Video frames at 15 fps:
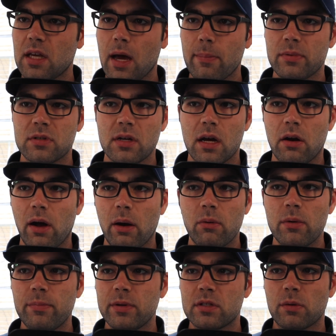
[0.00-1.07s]
Capizano, I
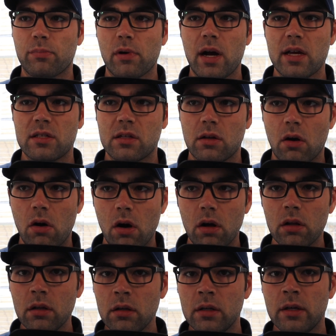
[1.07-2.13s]
wouldn't be surprised at
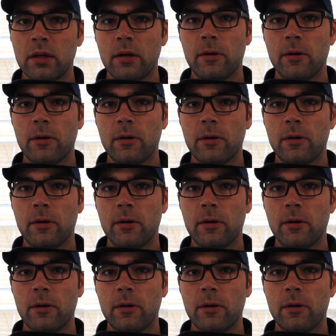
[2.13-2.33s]
all